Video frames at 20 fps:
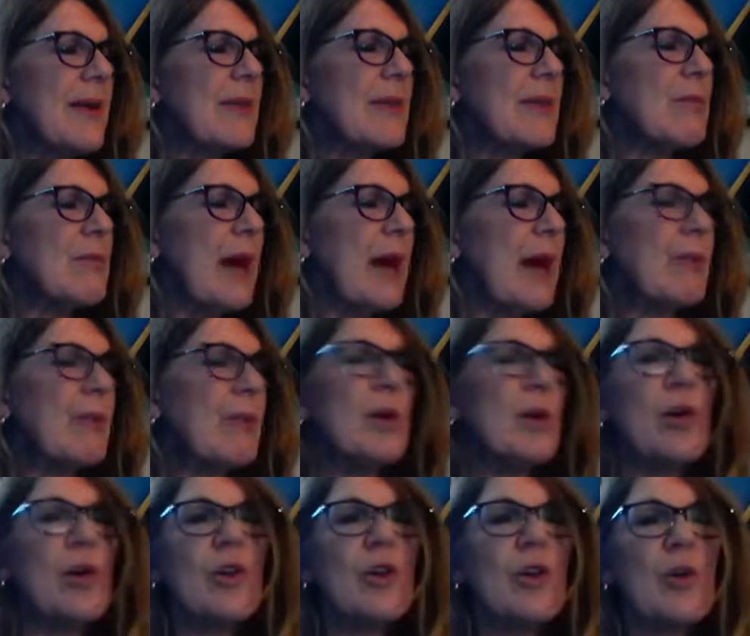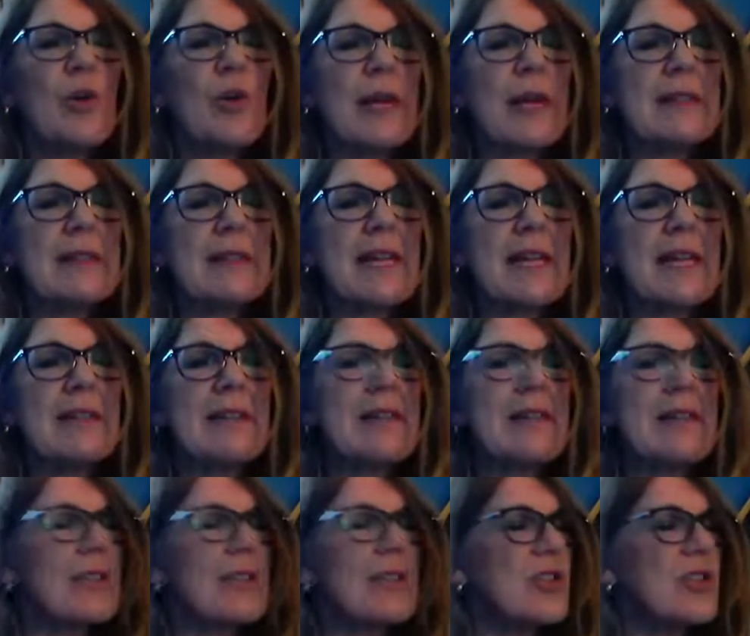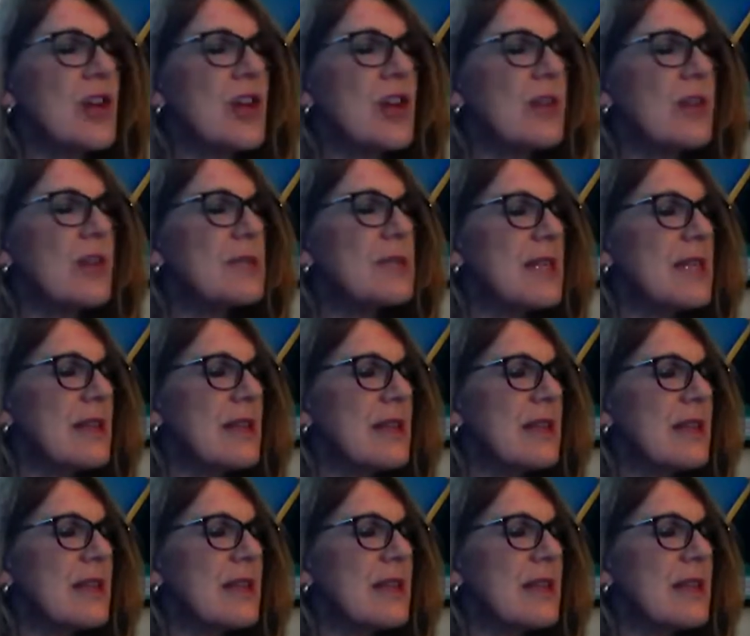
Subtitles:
the map all quicksand and sharp teeth.